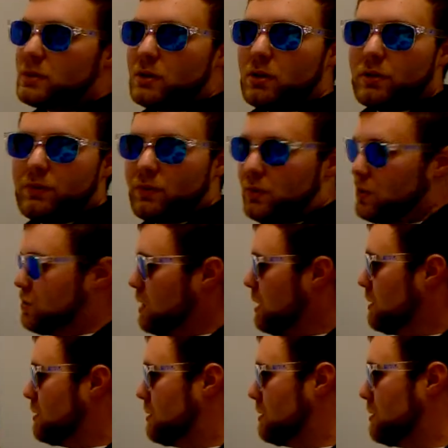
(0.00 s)
over
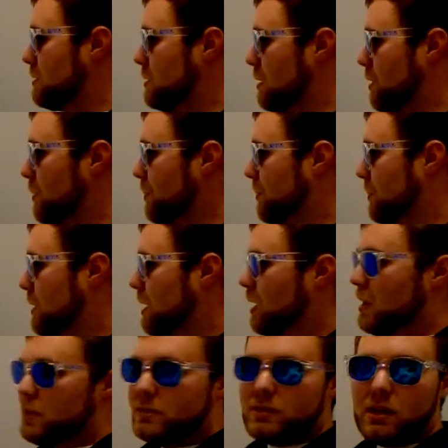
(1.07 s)
adjacent, so
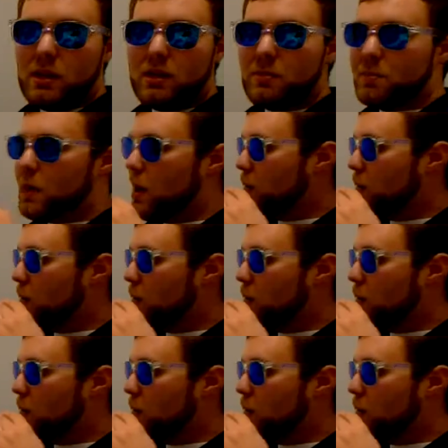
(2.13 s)
set up that